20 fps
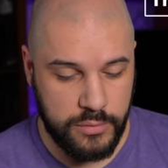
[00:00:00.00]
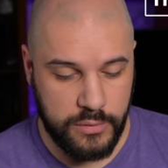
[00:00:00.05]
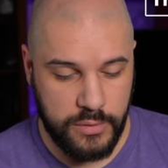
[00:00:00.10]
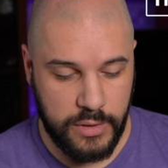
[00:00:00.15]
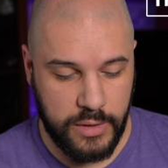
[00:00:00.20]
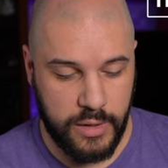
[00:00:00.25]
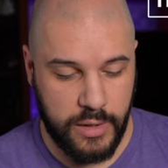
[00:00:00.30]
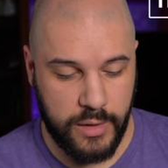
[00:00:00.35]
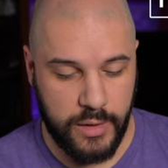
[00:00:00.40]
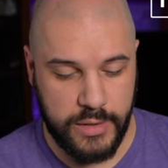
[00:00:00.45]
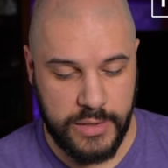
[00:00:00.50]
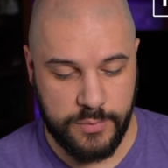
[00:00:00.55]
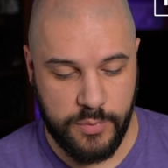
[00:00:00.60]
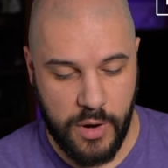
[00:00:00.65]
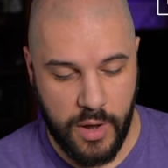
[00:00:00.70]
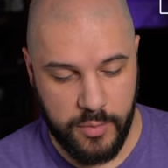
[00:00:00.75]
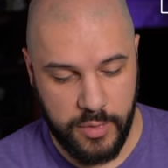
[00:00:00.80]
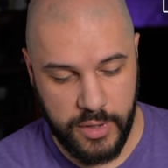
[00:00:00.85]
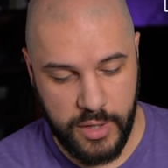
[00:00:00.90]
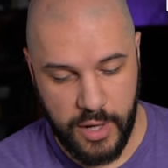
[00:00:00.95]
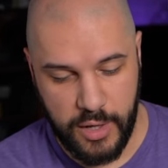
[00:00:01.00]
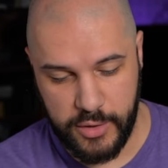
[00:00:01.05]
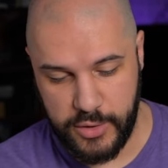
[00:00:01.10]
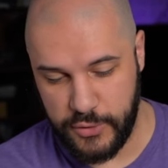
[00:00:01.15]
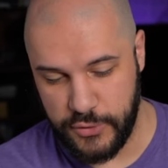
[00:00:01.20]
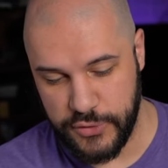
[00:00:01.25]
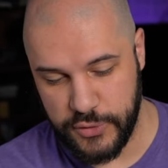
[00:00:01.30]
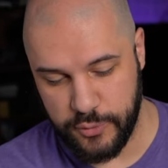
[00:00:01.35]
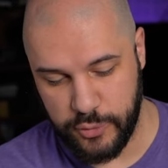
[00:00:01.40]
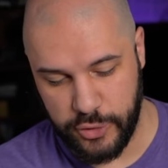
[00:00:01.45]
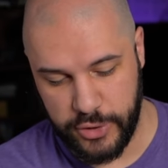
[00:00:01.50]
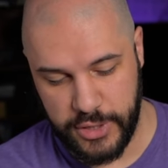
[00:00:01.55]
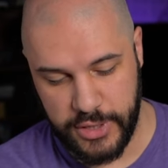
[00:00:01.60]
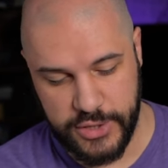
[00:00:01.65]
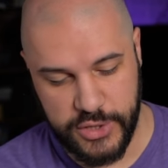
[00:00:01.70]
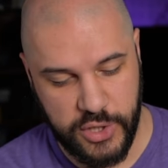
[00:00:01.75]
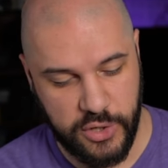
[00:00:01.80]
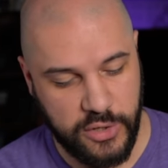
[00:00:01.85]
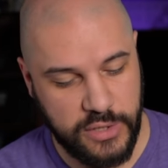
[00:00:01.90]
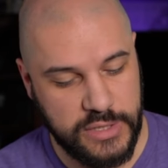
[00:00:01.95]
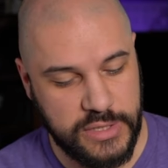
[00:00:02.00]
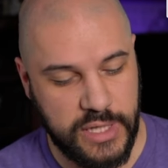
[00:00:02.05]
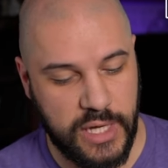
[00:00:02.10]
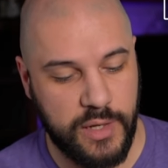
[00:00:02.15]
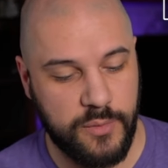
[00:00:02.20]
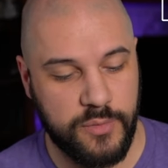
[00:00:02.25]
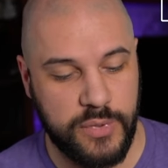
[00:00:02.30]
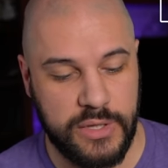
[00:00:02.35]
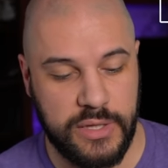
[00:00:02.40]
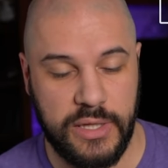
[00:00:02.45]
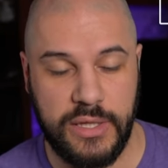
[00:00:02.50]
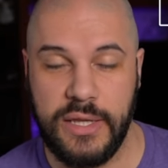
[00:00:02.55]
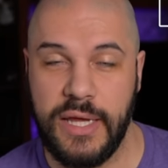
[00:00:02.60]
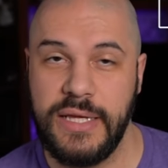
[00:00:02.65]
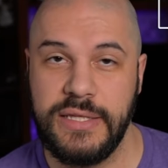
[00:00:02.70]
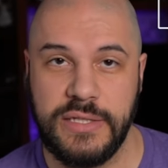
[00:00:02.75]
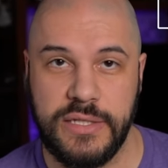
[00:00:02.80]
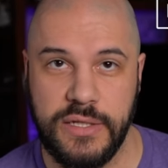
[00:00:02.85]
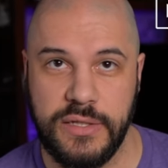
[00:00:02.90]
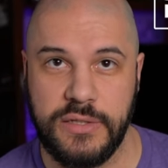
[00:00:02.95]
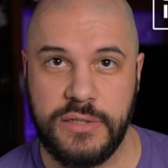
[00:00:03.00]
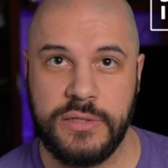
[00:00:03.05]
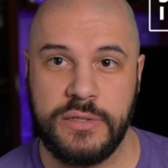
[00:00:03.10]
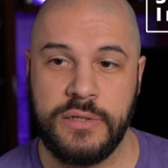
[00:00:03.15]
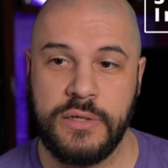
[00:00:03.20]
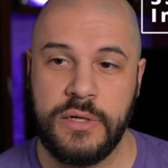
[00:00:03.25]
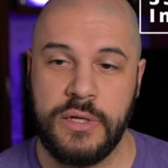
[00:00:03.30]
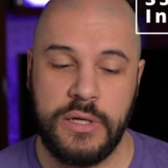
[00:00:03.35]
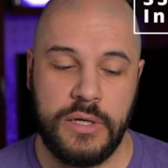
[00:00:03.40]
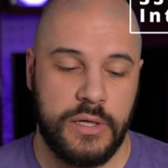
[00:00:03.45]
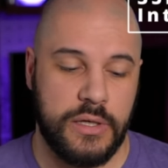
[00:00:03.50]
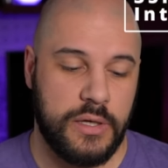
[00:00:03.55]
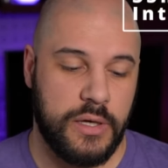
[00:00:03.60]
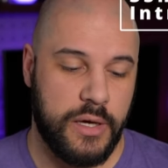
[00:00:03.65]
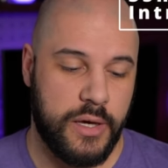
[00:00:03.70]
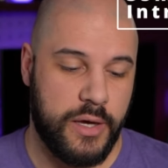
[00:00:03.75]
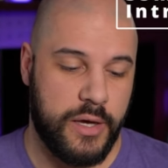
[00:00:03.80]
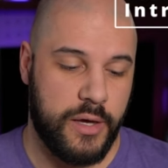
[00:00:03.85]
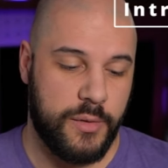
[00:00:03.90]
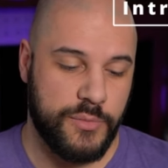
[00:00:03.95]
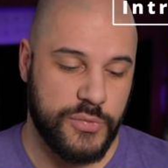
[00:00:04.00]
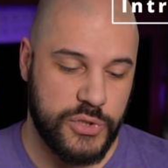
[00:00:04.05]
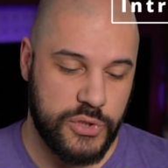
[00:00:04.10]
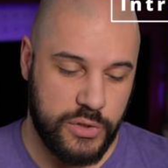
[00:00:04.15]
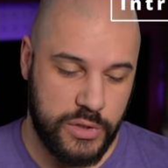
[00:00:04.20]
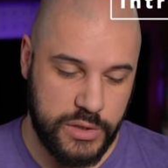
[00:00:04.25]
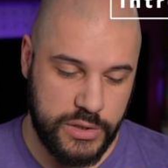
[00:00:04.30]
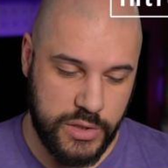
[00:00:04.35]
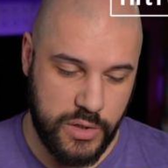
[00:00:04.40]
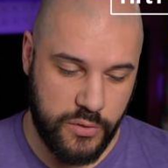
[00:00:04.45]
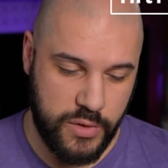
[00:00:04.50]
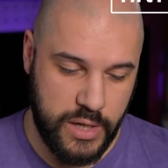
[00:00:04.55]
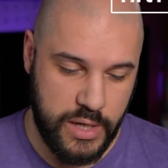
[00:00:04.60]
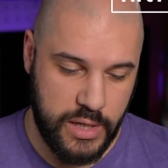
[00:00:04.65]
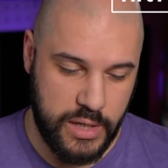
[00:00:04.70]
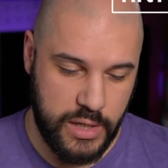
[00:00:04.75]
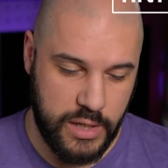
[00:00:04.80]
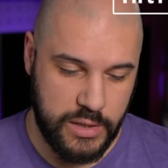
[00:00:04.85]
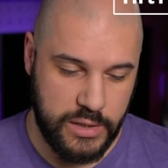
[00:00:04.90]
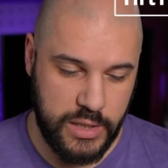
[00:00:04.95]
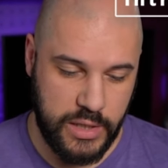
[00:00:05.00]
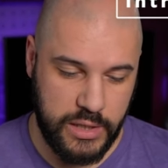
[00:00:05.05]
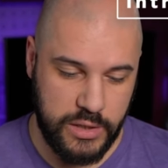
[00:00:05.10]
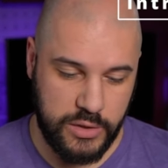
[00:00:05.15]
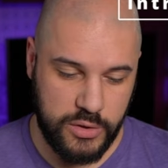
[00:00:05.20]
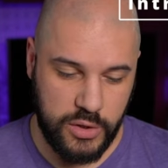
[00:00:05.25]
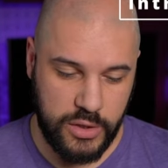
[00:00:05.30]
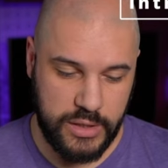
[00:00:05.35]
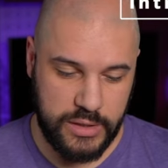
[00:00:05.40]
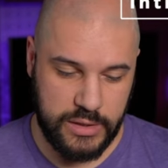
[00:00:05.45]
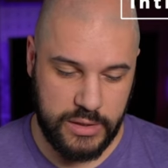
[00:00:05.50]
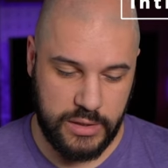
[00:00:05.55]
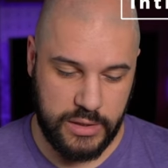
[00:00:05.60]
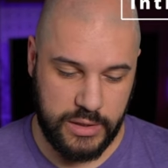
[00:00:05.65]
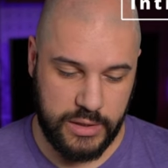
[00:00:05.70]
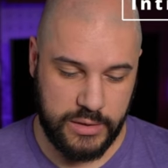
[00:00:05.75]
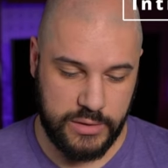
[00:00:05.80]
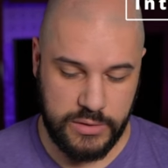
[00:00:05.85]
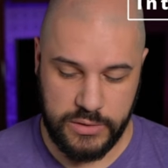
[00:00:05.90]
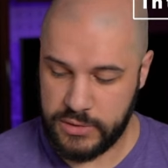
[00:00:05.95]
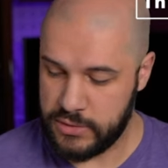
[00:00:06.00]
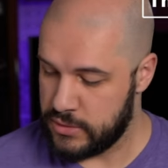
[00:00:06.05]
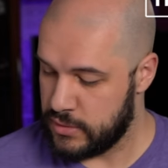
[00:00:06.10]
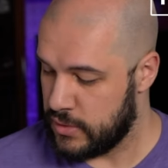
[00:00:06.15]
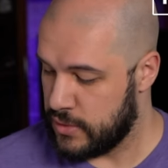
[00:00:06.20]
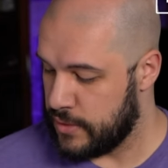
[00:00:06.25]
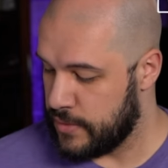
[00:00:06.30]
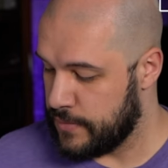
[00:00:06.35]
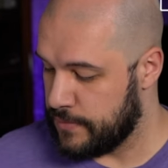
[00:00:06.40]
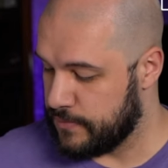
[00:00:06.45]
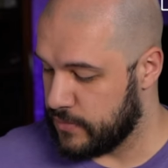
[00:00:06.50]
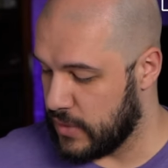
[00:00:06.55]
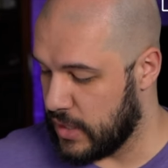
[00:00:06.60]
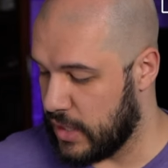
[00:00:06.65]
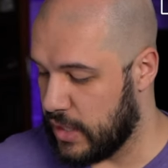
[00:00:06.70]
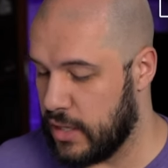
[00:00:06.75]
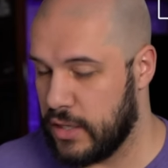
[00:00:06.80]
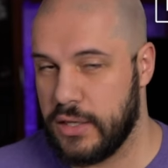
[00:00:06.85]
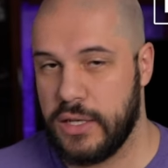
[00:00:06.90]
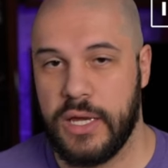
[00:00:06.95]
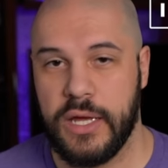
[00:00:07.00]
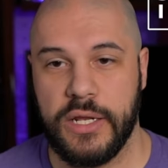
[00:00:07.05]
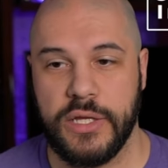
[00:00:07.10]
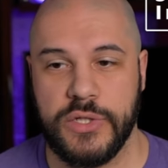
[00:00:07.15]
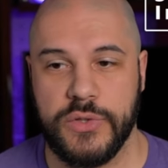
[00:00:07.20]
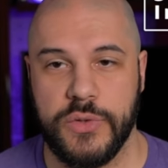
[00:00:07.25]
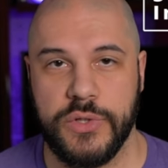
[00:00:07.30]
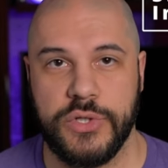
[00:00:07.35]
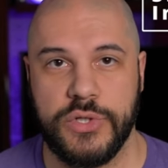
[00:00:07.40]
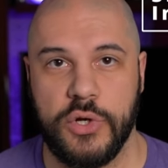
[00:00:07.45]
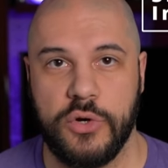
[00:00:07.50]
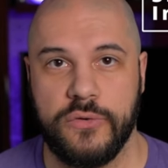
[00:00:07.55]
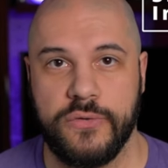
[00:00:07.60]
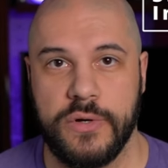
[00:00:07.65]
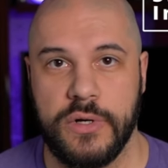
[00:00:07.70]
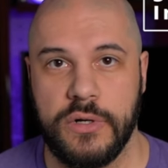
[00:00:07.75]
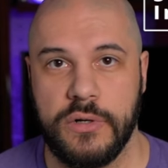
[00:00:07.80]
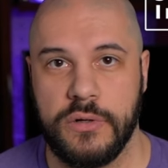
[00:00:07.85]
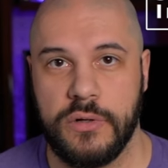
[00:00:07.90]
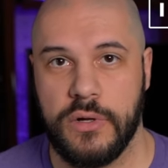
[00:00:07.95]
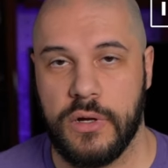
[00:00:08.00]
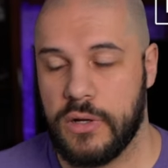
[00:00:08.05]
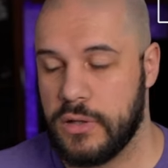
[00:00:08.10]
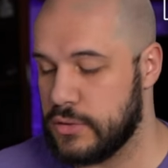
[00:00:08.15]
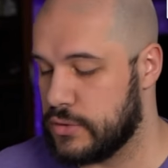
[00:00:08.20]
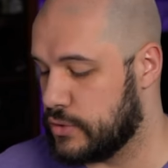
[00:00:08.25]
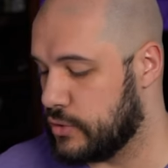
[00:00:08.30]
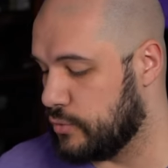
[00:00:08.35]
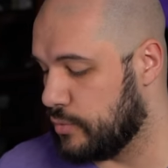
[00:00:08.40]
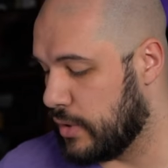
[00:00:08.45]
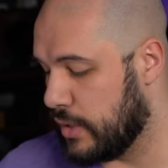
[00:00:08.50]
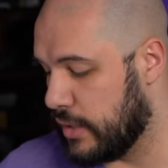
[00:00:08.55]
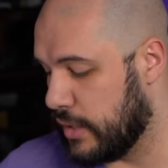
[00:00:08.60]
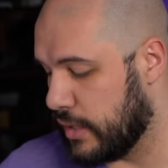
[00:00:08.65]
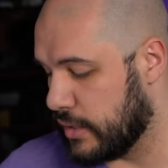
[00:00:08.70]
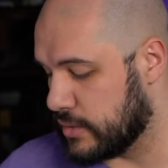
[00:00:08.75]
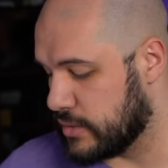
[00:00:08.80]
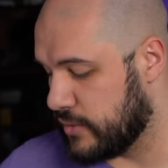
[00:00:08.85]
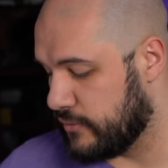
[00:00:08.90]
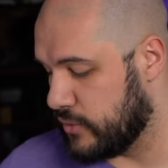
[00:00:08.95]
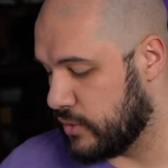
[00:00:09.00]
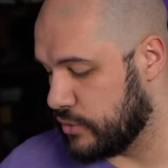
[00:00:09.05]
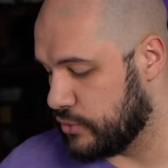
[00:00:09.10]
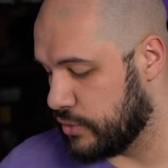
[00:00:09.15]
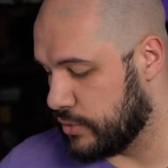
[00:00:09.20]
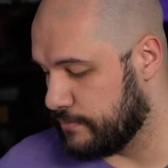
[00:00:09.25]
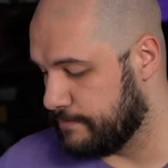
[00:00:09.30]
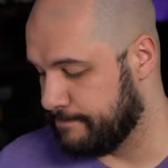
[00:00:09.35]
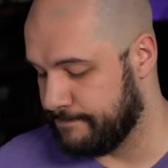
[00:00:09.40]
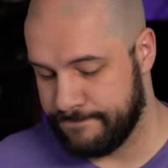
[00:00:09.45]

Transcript: It's probably not usable in its current state, but the lens is. So let's go ahead and take a look at the lens and get it switched over onto my X700.